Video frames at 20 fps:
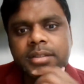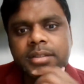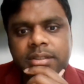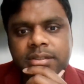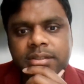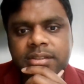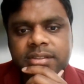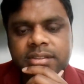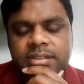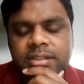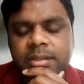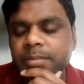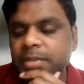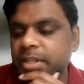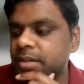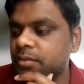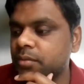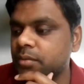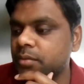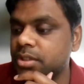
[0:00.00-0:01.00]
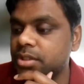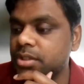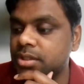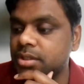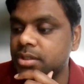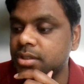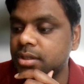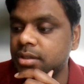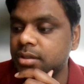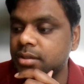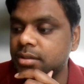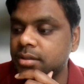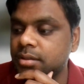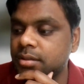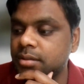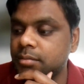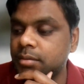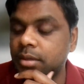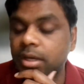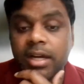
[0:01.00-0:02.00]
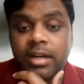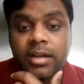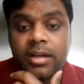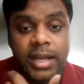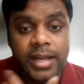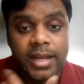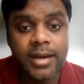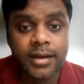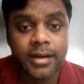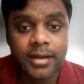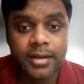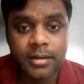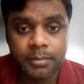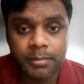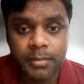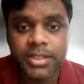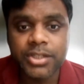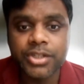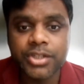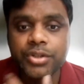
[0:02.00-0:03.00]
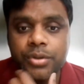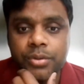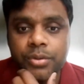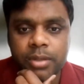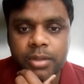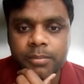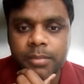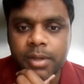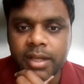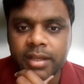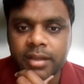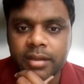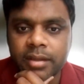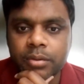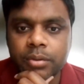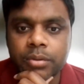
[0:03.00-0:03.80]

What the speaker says: this is something which I learned much during my